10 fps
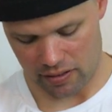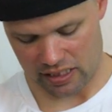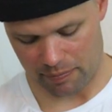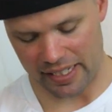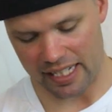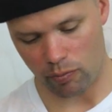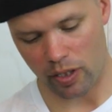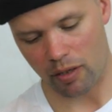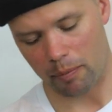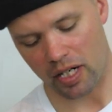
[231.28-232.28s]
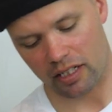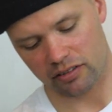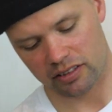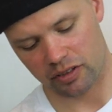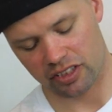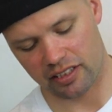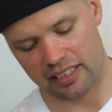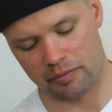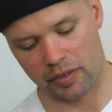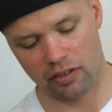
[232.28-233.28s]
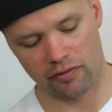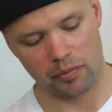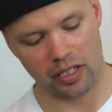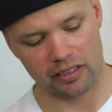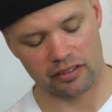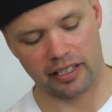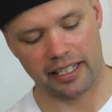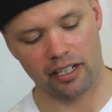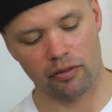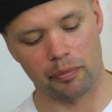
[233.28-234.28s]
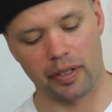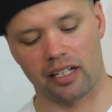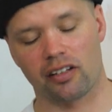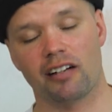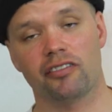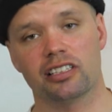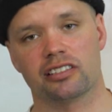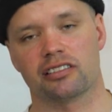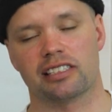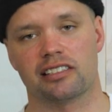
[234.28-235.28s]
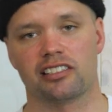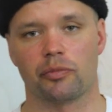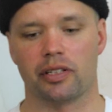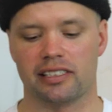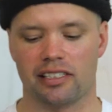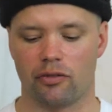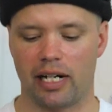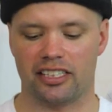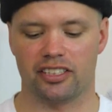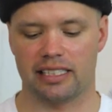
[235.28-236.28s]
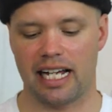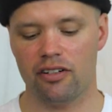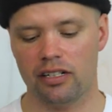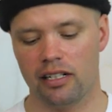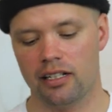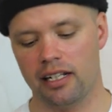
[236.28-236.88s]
speed wheel buckles, which are these beautiful buckles right here with big levers, so it's super easy to ratchet down,